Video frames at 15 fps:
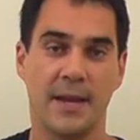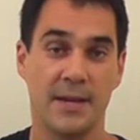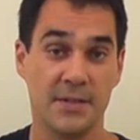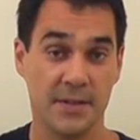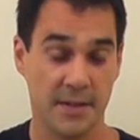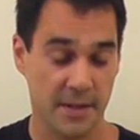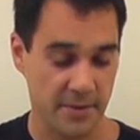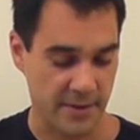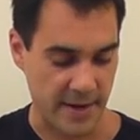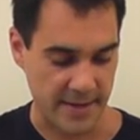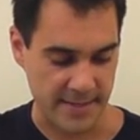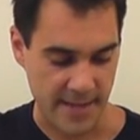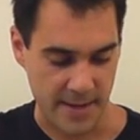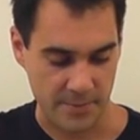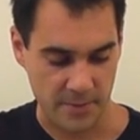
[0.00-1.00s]
Here's another
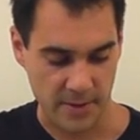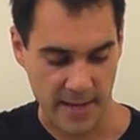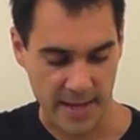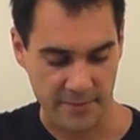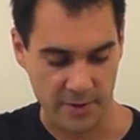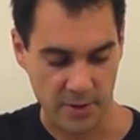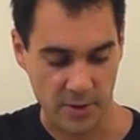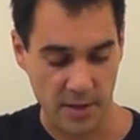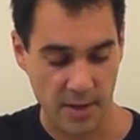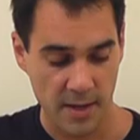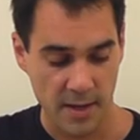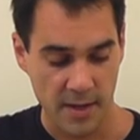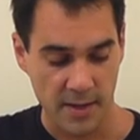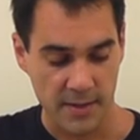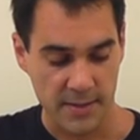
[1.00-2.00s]
example. Have a look.
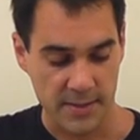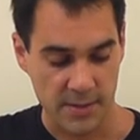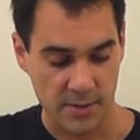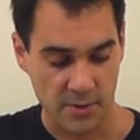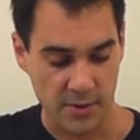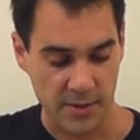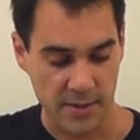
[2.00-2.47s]
So